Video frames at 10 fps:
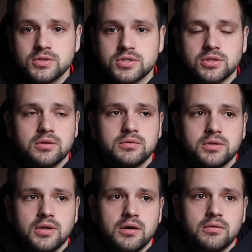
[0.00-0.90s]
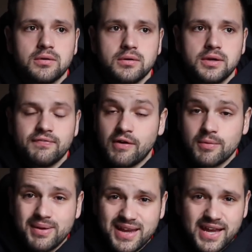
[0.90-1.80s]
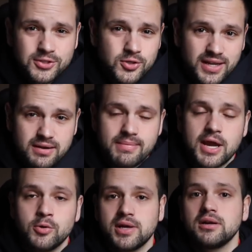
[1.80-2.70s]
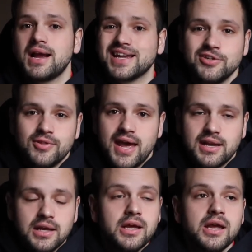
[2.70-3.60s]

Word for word: So, you know, if I want to pay extra to get them back quicker, I can do that.